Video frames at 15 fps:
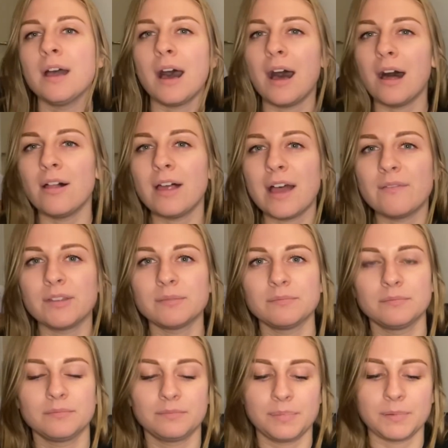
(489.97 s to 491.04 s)
I'll have it
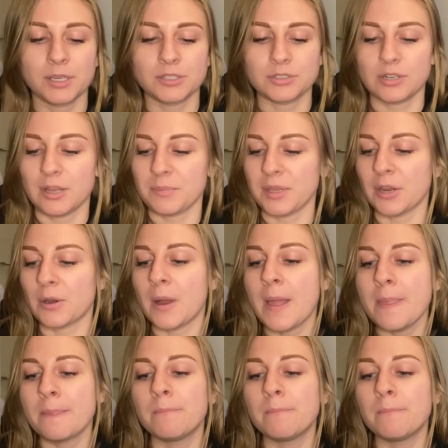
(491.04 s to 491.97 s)
pictured up here,